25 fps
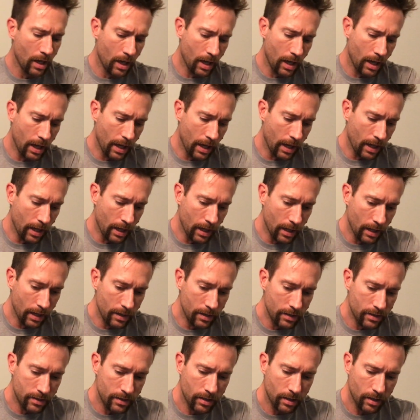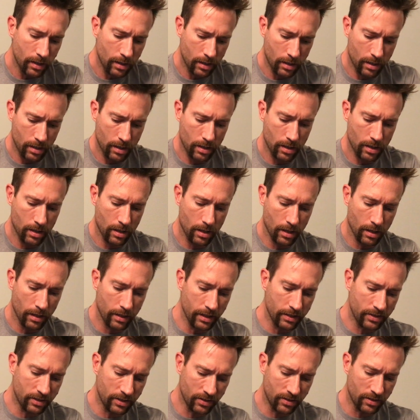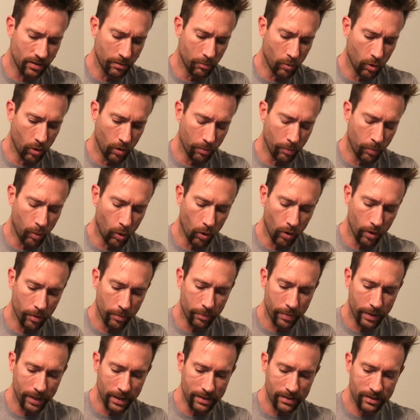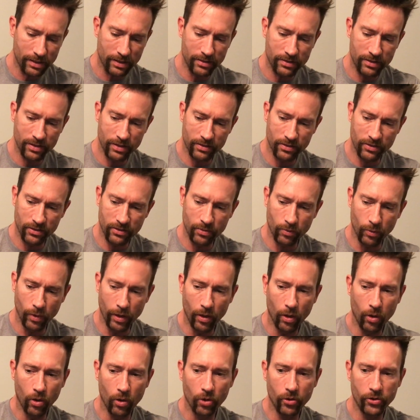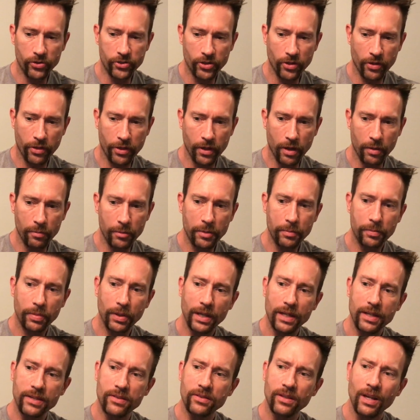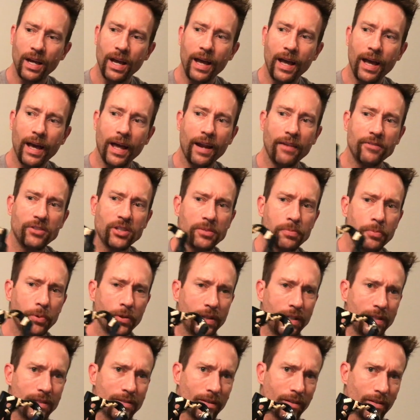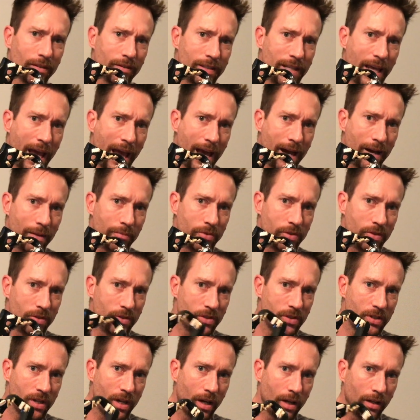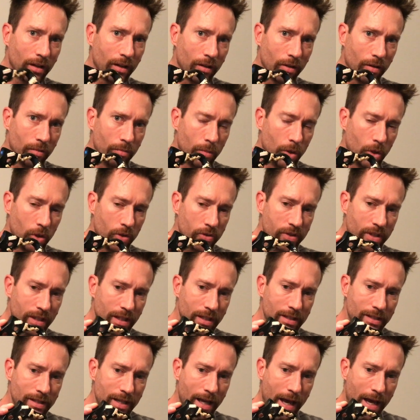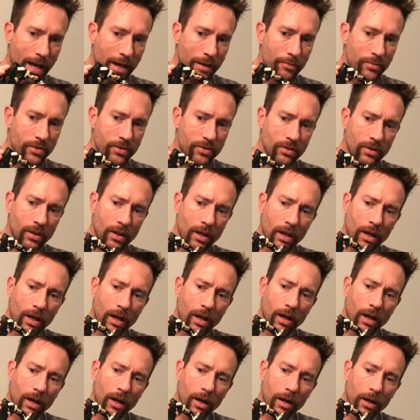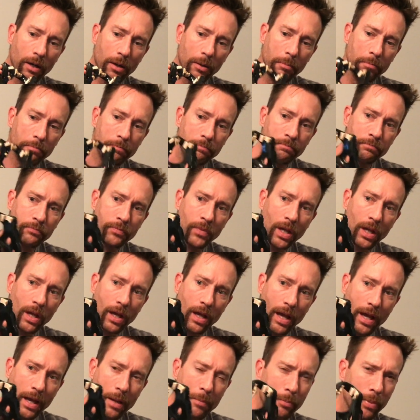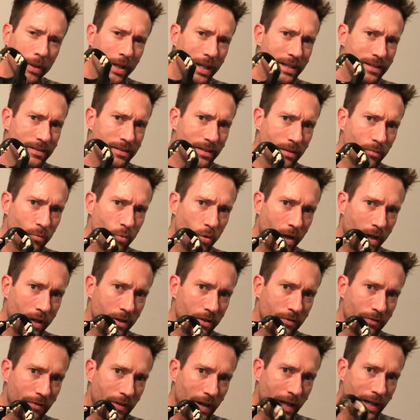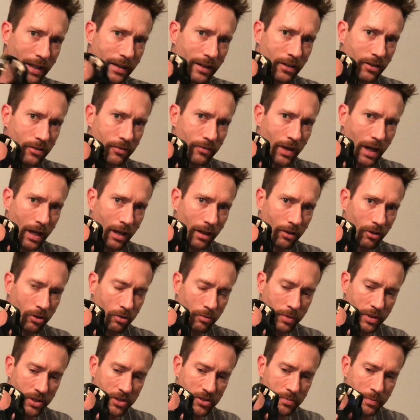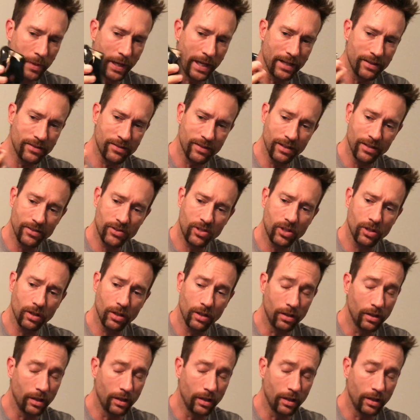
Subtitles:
And this is the more important piece because this is what holds your thumb in place. And I've just put these little tabs. You just cut little moleskin tabs and place them where you find that you've got a little bit of space, and it's good.